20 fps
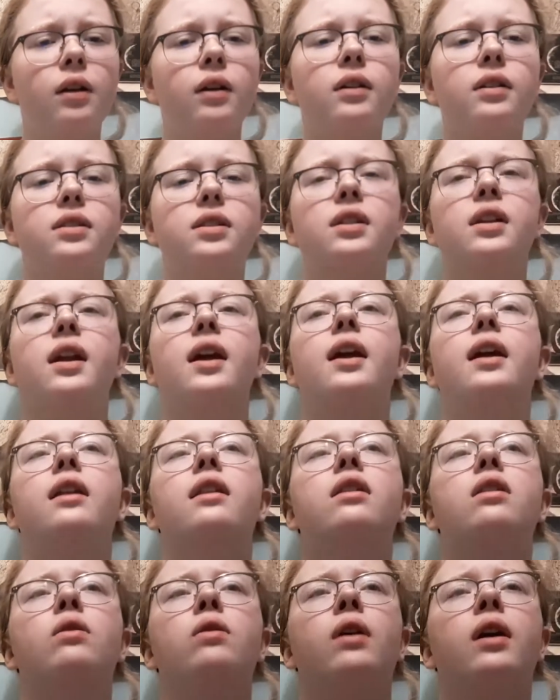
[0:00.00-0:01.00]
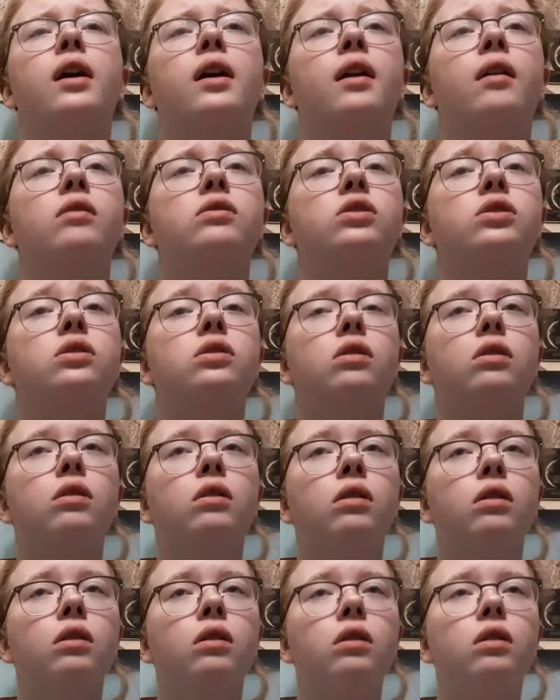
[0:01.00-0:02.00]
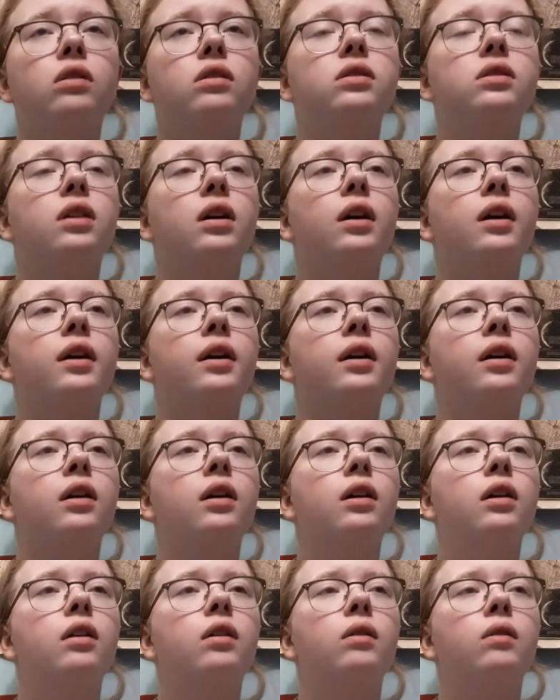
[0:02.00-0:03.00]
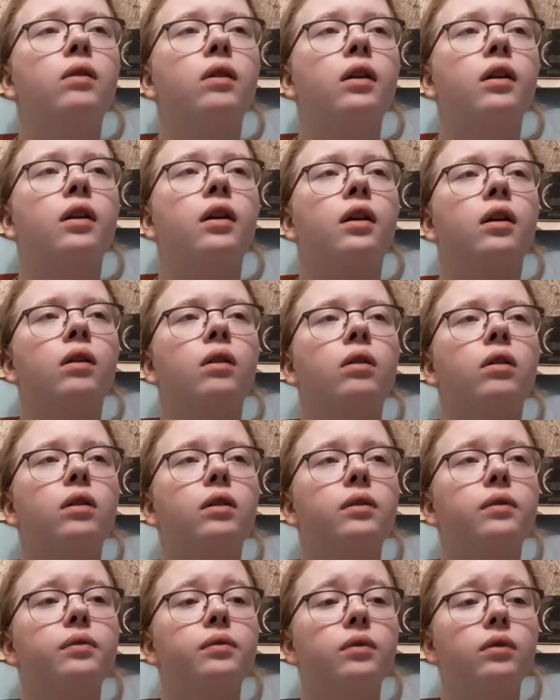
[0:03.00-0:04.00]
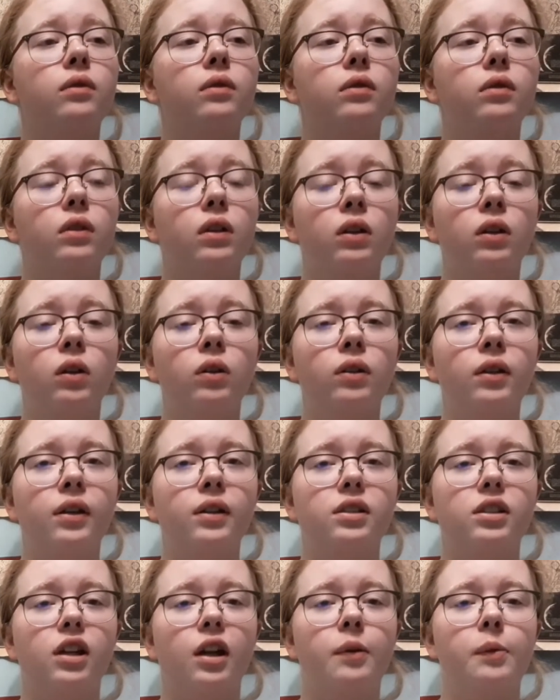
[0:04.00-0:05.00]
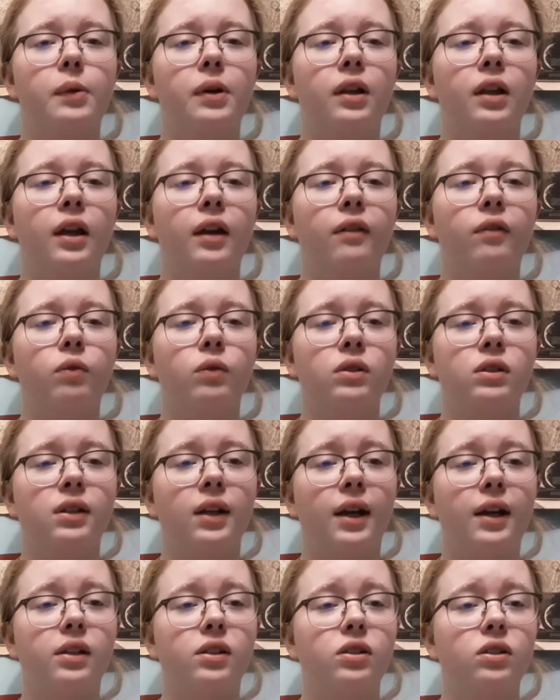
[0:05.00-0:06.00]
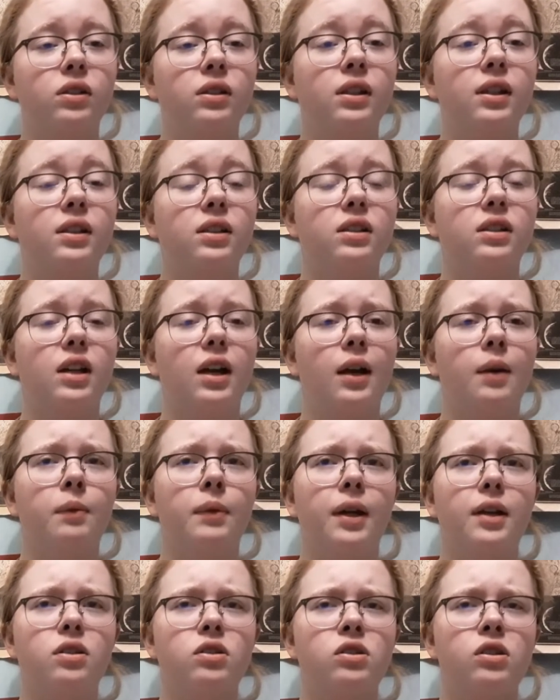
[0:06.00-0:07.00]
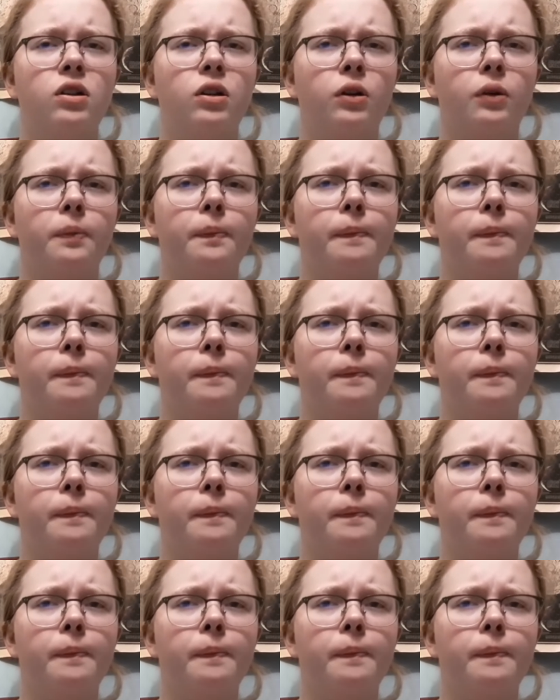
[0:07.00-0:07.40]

Because in 8th grade, I was just dying. Right now, the loneliest time of my life was this time last year.